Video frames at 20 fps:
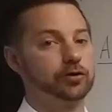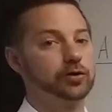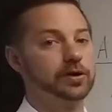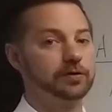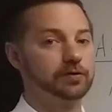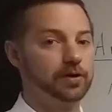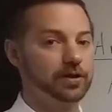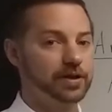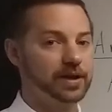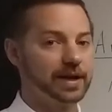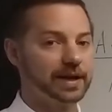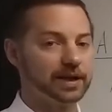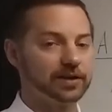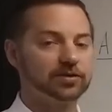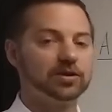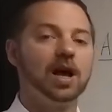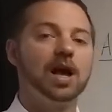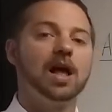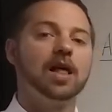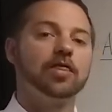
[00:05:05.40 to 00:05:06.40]
two different
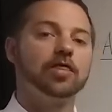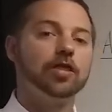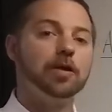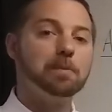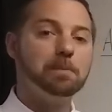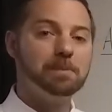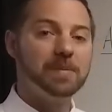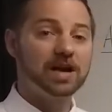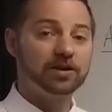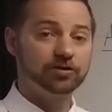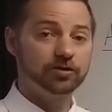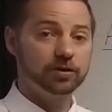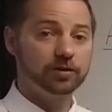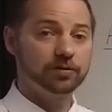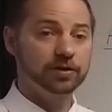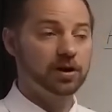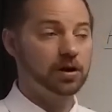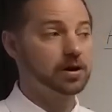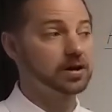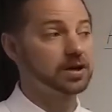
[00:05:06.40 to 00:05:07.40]
things. The measure
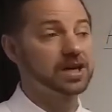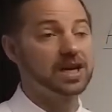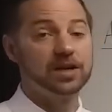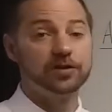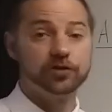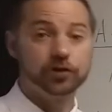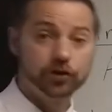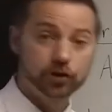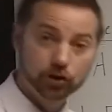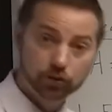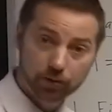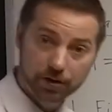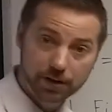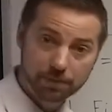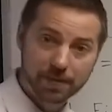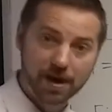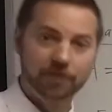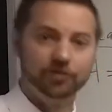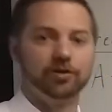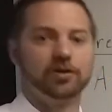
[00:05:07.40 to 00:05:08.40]
of an arc is a degree
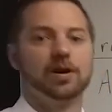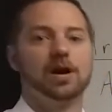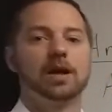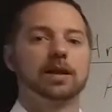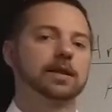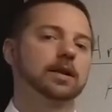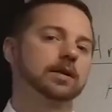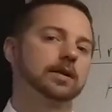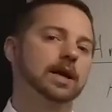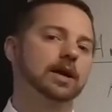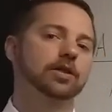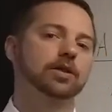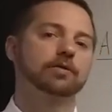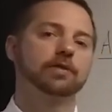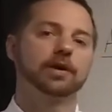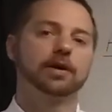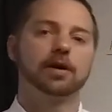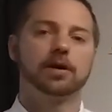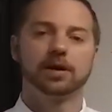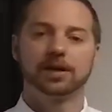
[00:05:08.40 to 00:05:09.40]
measure. The length of
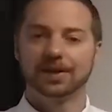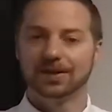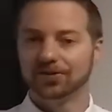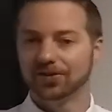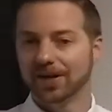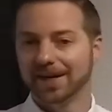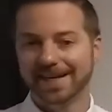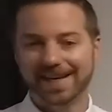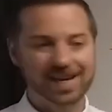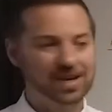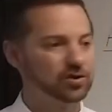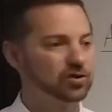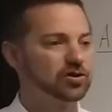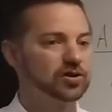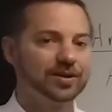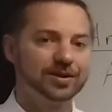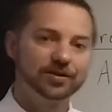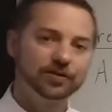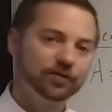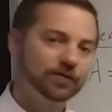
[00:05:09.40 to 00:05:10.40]
an arc is like
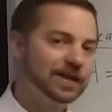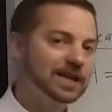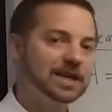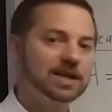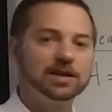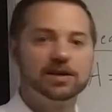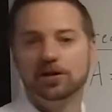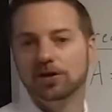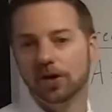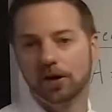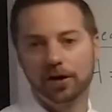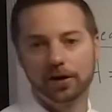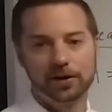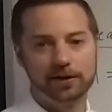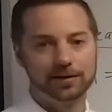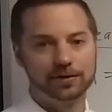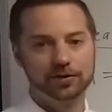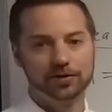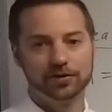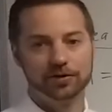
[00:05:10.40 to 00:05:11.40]
inches, feet,
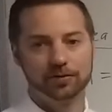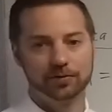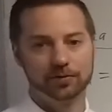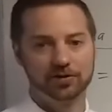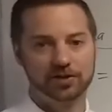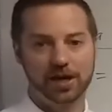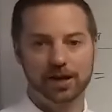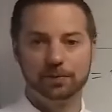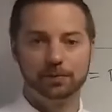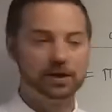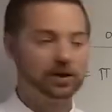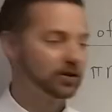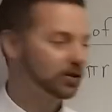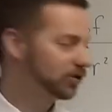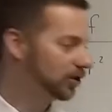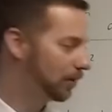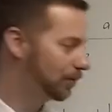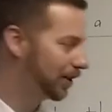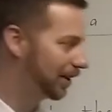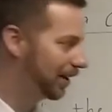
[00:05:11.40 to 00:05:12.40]
yards, centimeters,
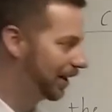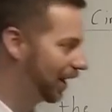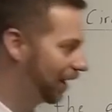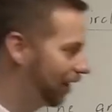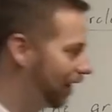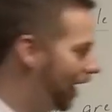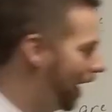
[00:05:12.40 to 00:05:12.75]
something like